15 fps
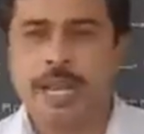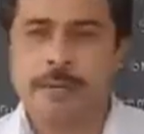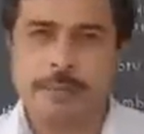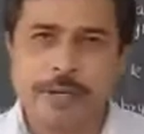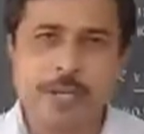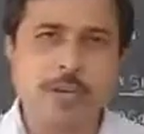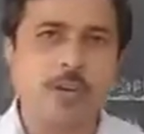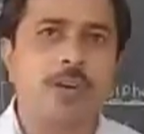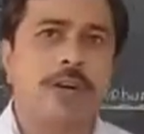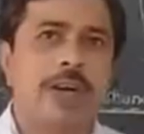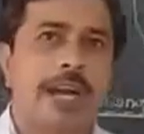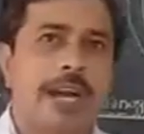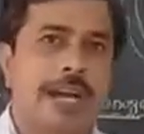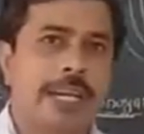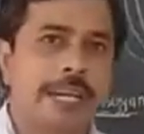
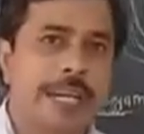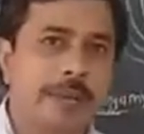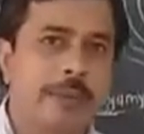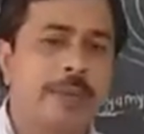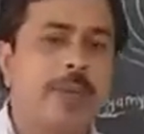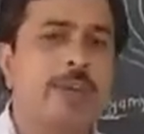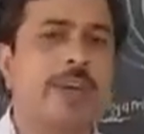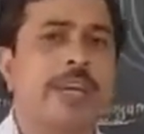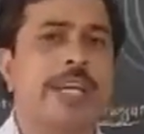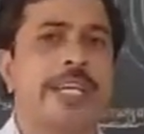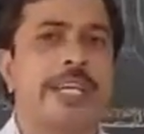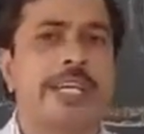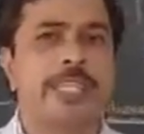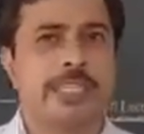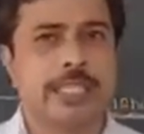embryo, and embryo
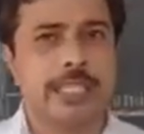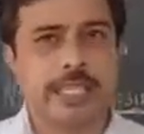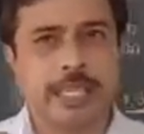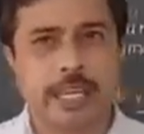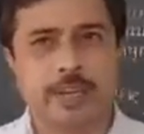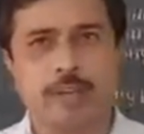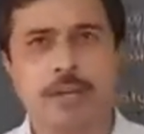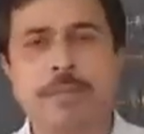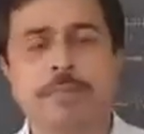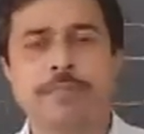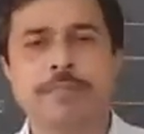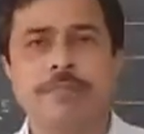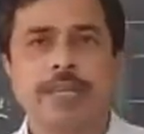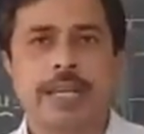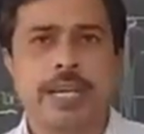it is
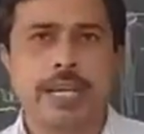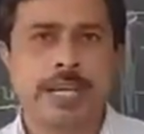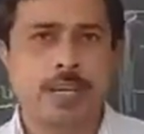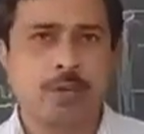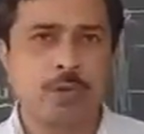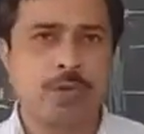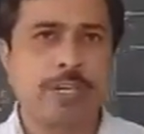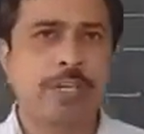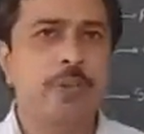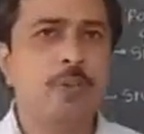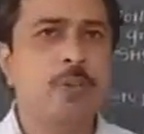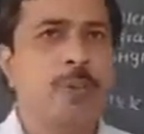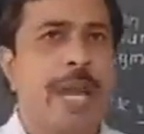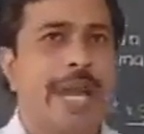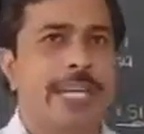developed into the
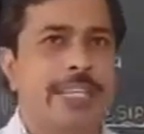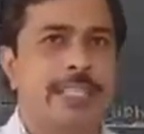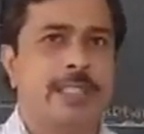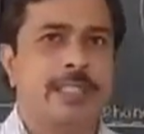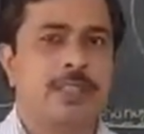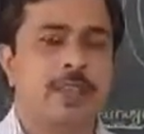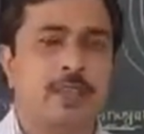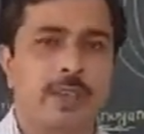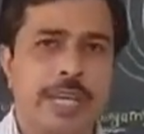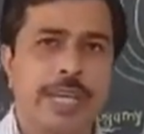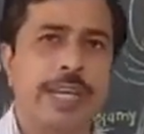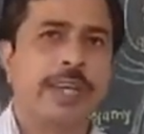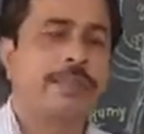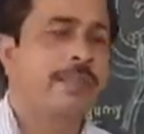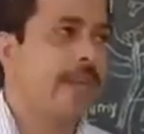new plants.
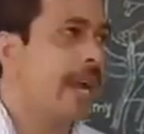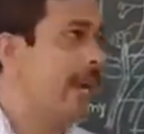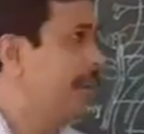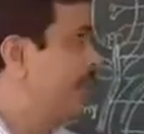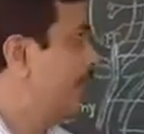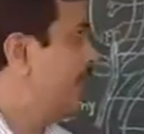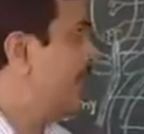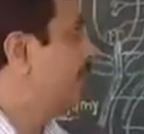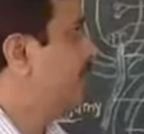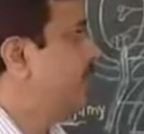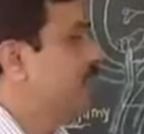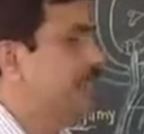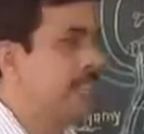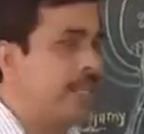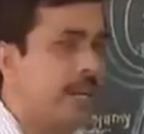Okay, and then
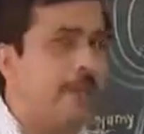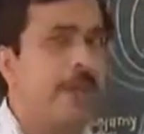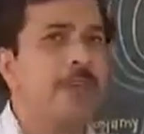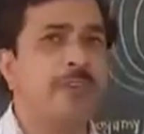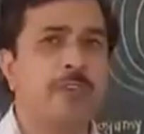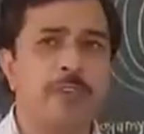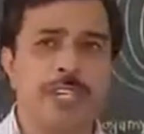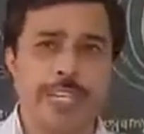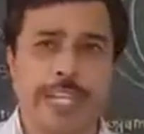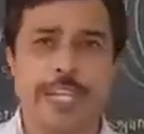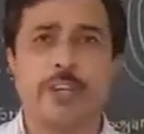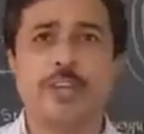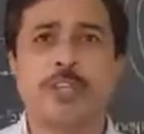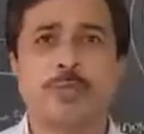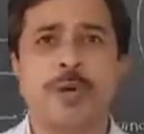the triple fusion
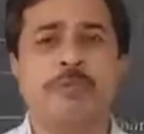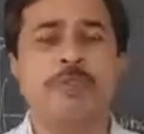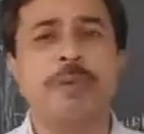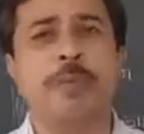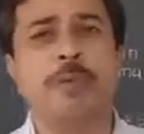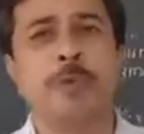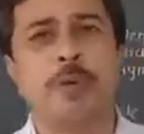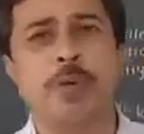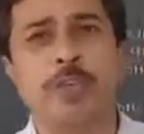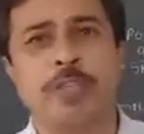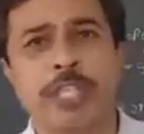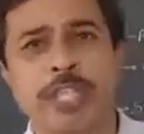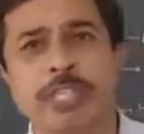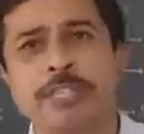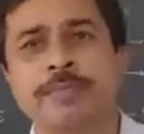endosperm will be
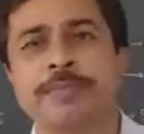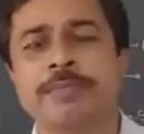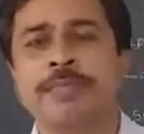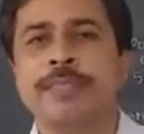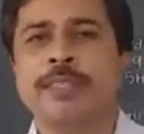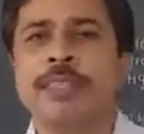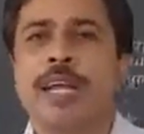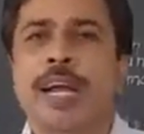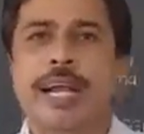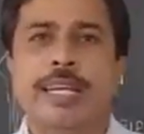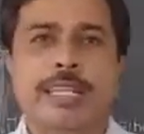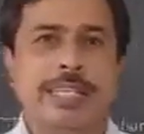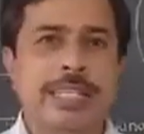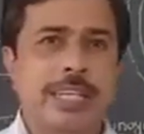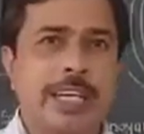produces,
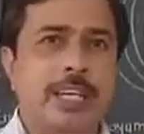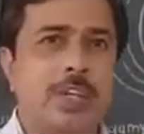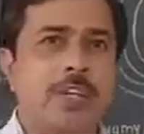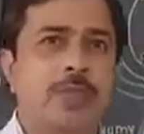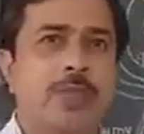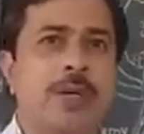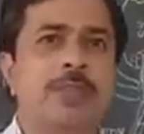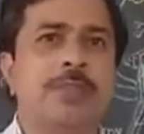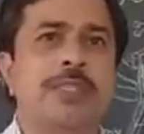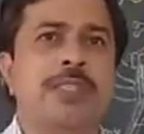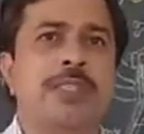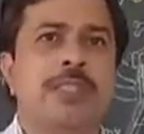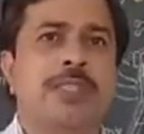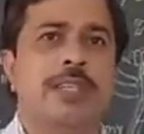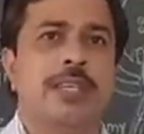and this endosperms